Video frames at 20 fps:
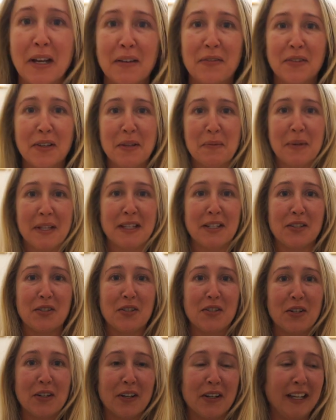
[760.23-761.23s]
I don't feel about this
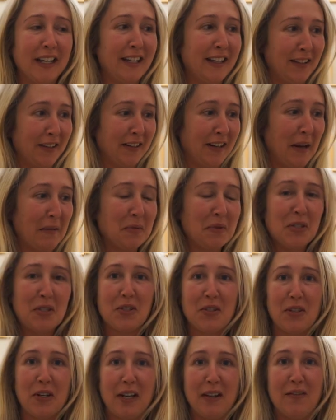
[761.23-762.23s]
shirt either. I'm
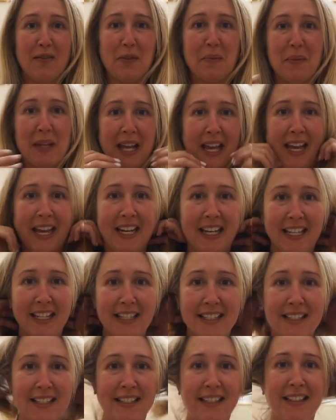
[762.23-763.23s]
straight from the
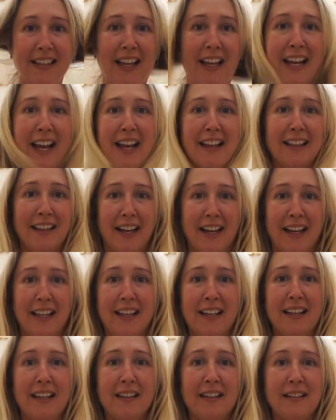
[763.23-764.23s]
80s. Like, I
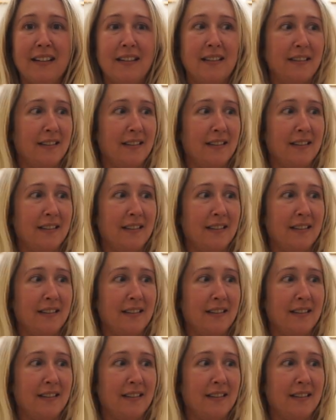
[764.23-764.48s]
like it.